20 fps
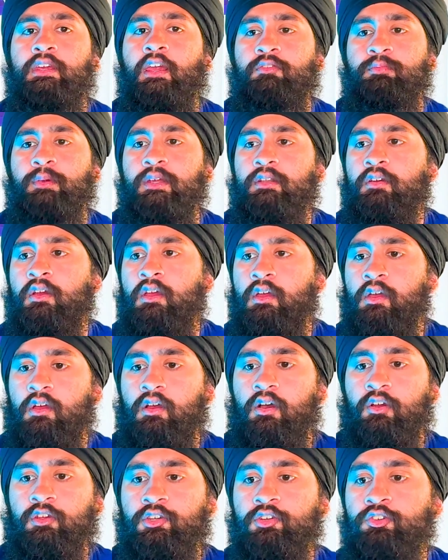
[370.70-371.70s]
has been
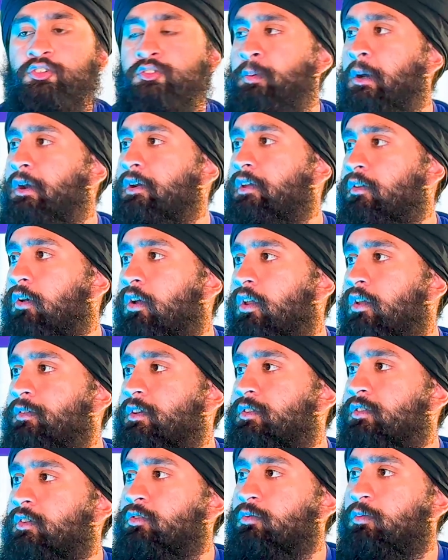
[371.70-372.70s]
a huge part in all of
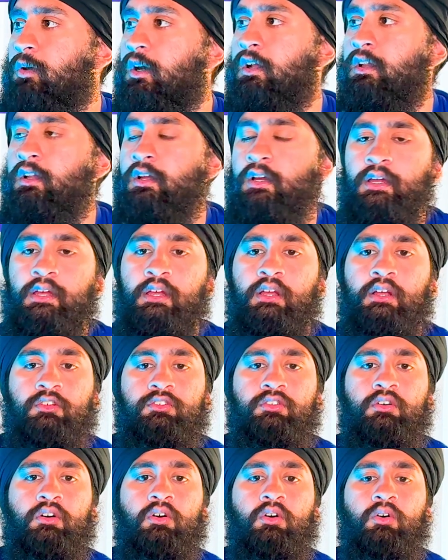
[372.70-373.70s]
this as well.
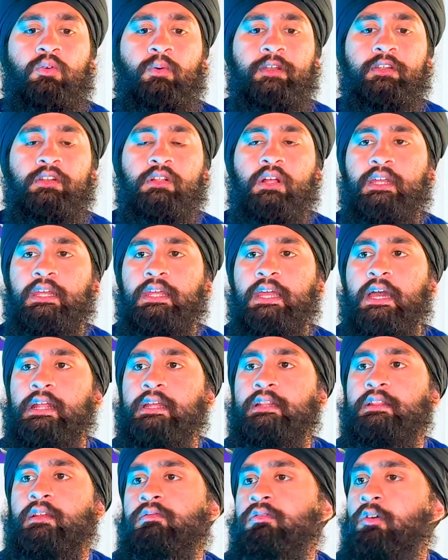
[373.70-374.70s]
So when you're looking at
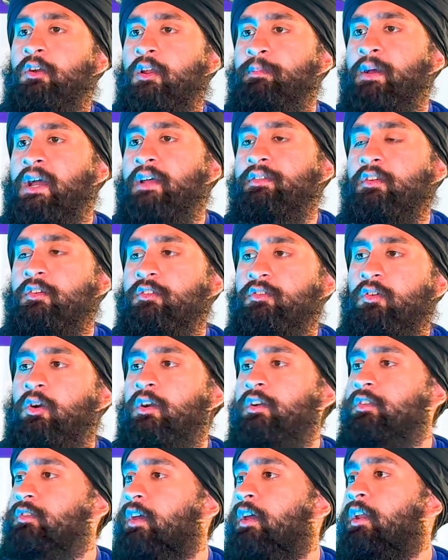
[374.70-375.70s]
it, the Florida Panthers are
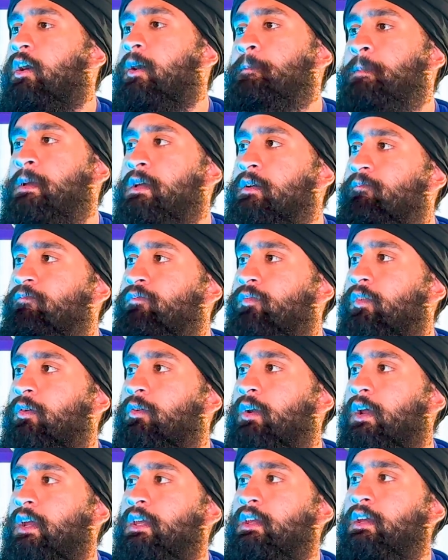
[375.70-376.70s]
set up,
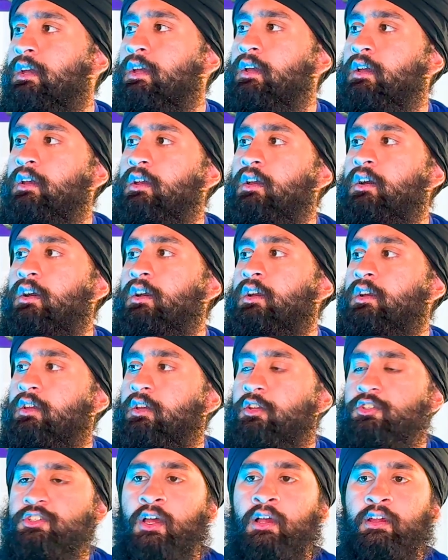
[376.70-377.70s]
right?
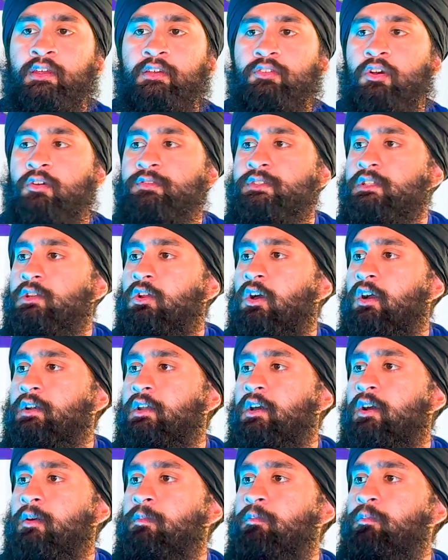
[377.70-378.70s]
Kachuk is obviously locked
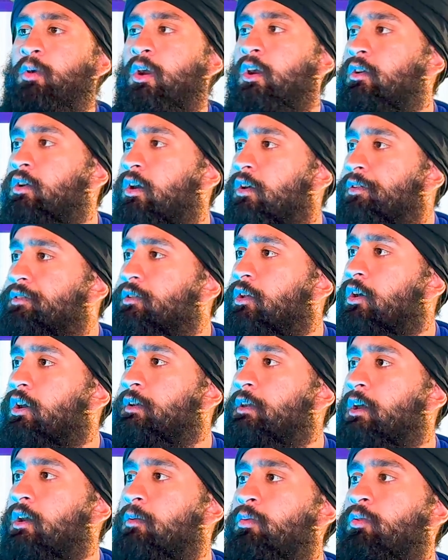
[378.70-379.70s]
up, Barkov's locked
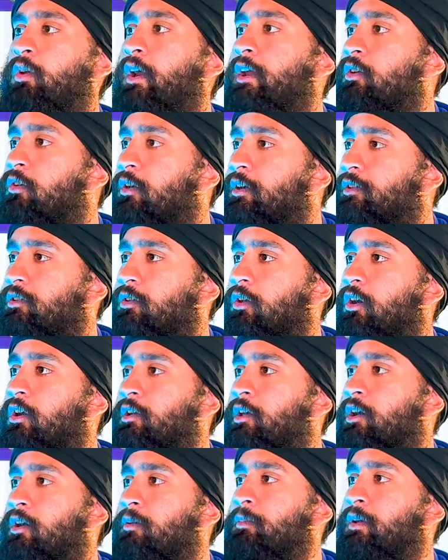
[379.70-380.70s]
up, Reinhardt's locked
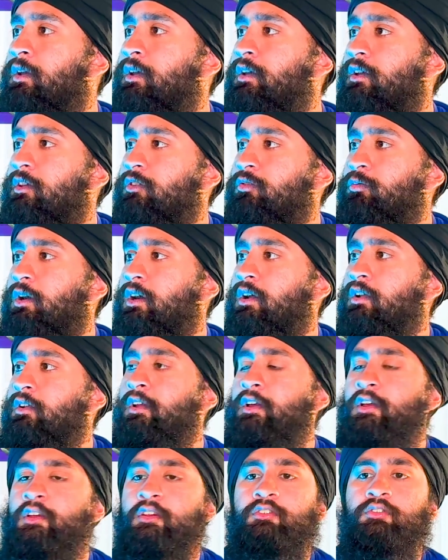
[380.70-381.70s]
up as well.
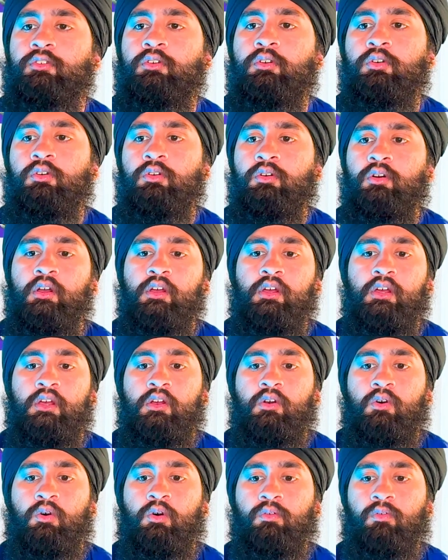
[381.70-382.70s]
So
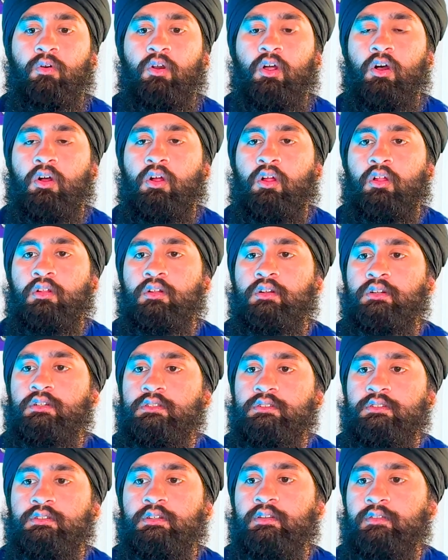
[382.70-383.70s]
overall,
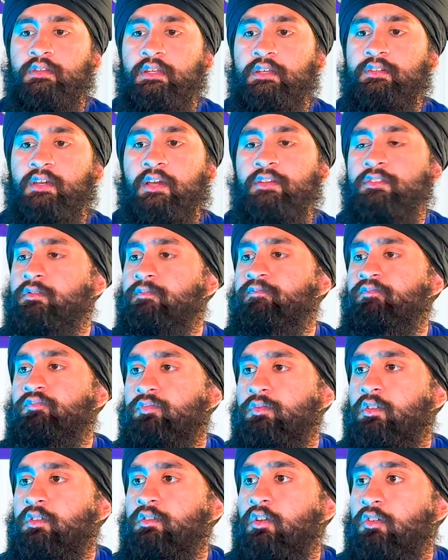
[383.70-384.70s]
these guys
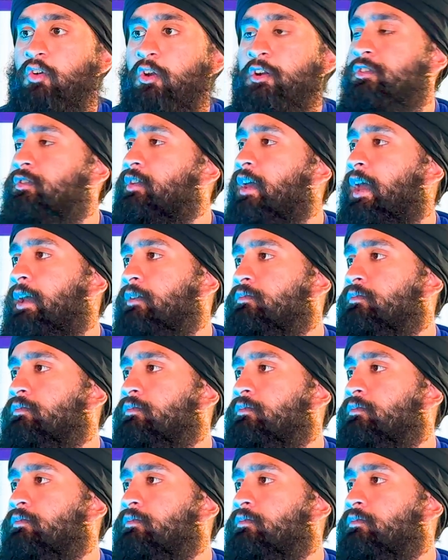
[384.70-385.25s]
are set.